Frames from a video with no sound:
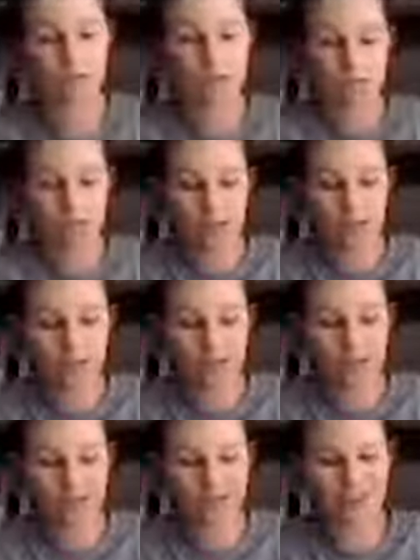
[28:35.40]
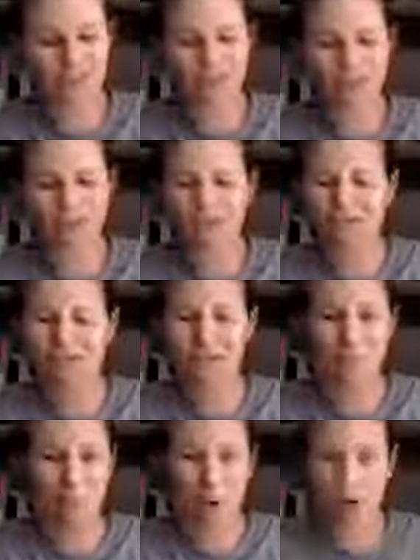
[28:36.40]
And guys, that's usually the
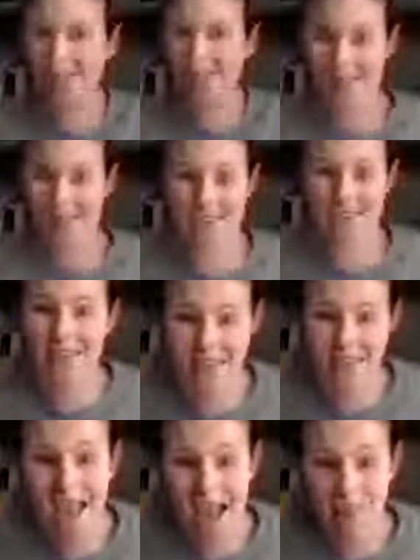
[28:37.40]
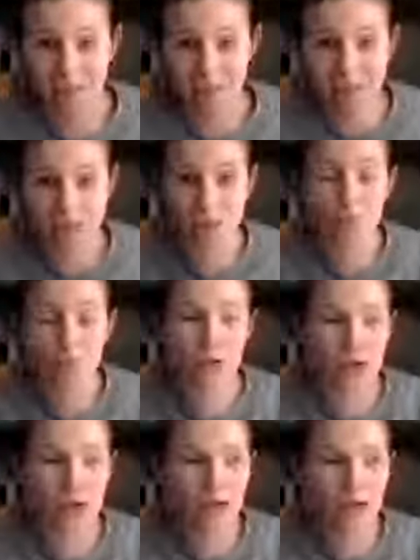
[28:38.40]
worst thing that can happen, is you
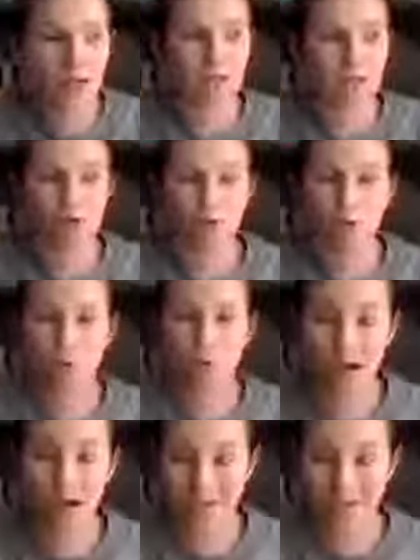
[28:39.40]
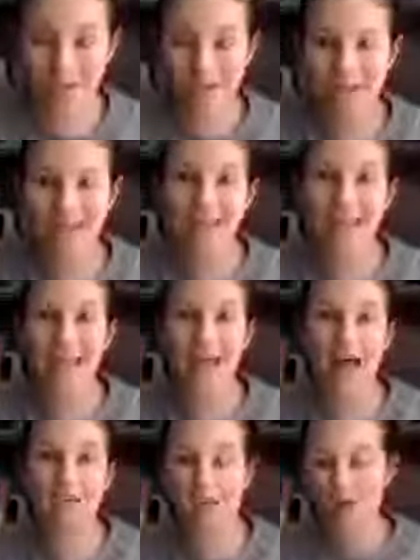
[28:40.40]
apply an essential oil topically, and they have
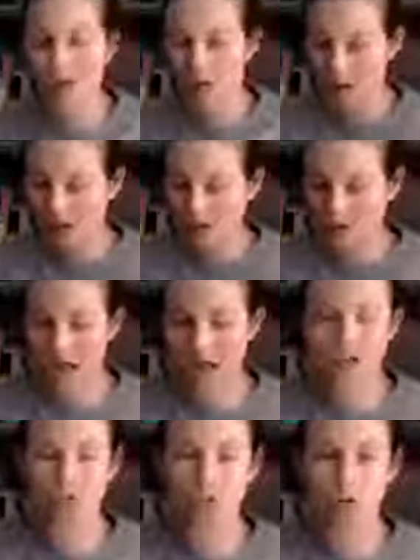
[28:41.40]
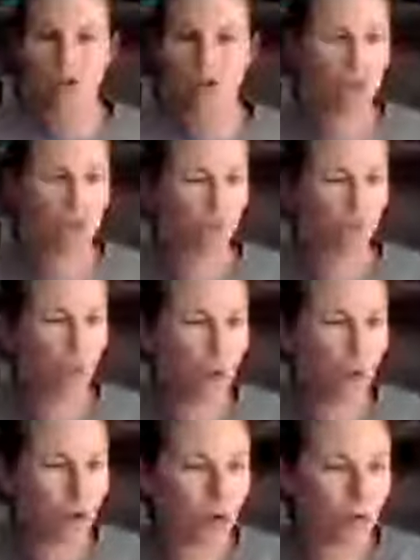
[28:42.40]
a reaction where it's
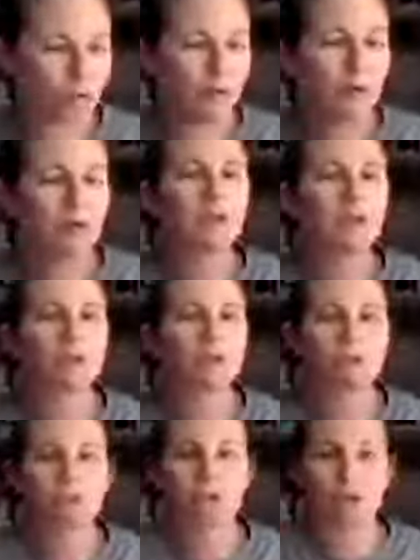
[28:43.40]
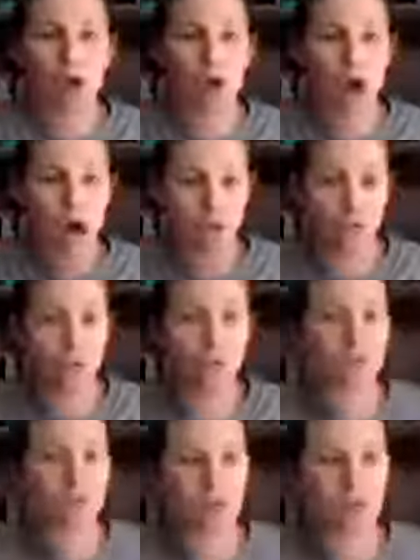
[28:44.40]
warm. It's usually the hot oils
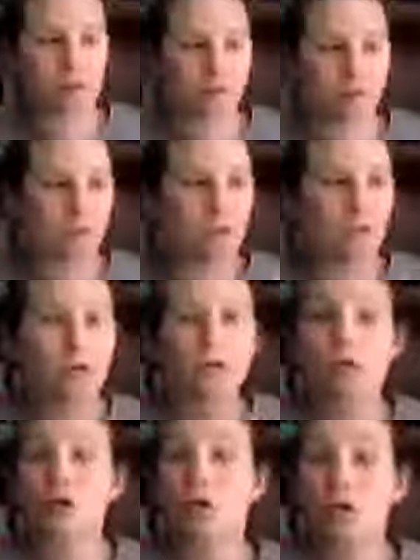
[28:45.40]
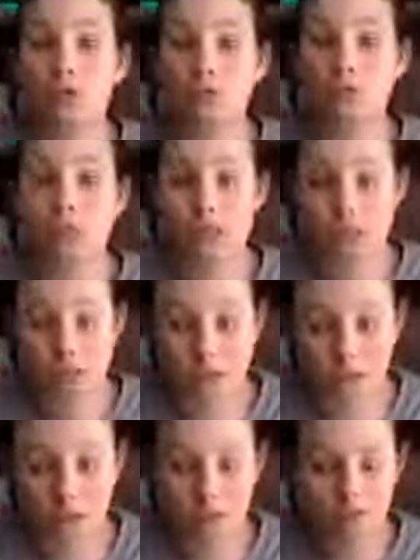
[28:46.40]
like peppermint, clove, which is in
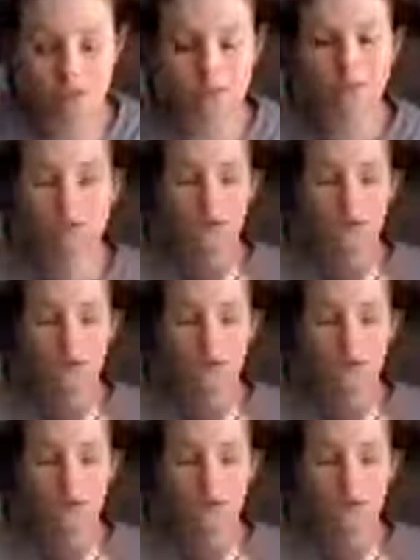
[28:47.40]
thieves,